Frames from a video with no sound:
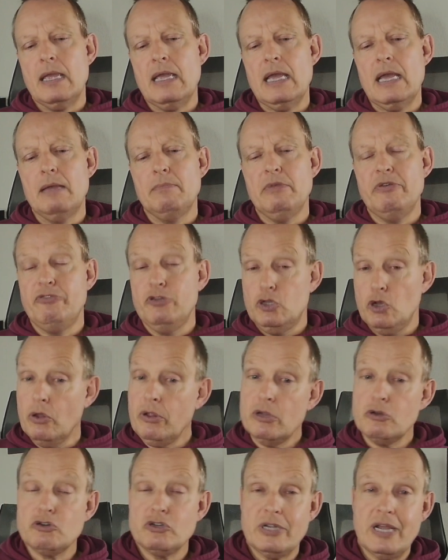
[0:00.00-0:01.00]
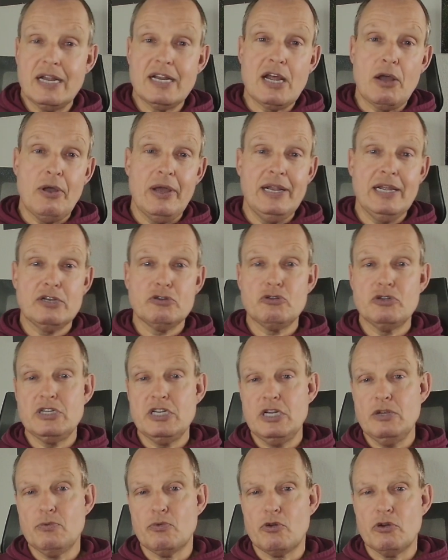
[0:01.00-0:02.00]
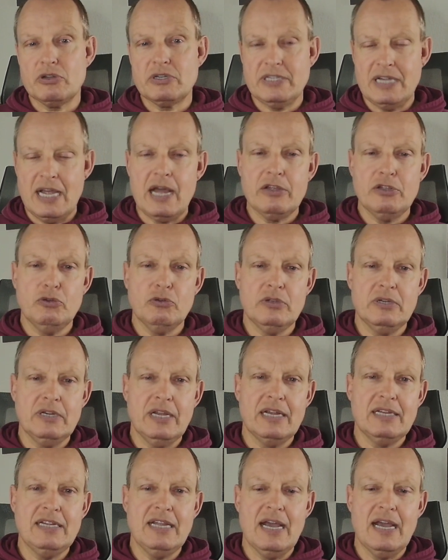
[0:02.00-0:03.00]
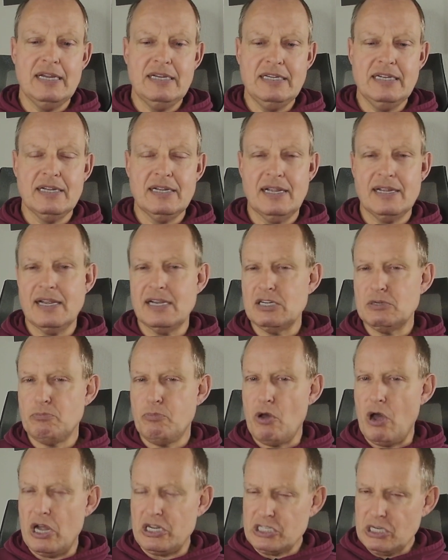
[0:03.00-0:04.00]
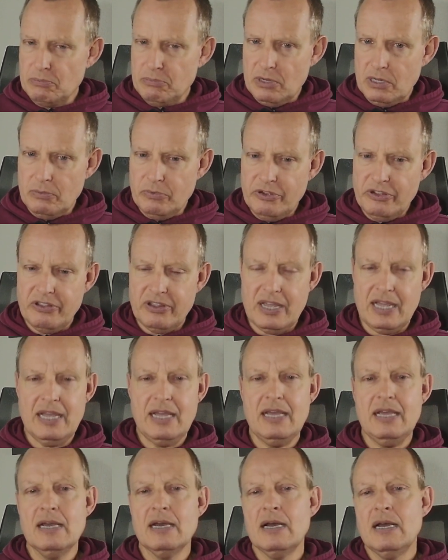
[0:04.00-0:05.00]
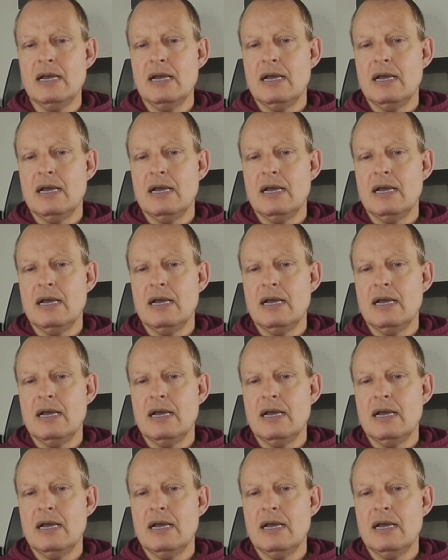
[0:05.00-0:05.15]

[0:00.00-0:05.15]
And if you don't understand how electricity works, yeah, you can get the idea that it's possible with a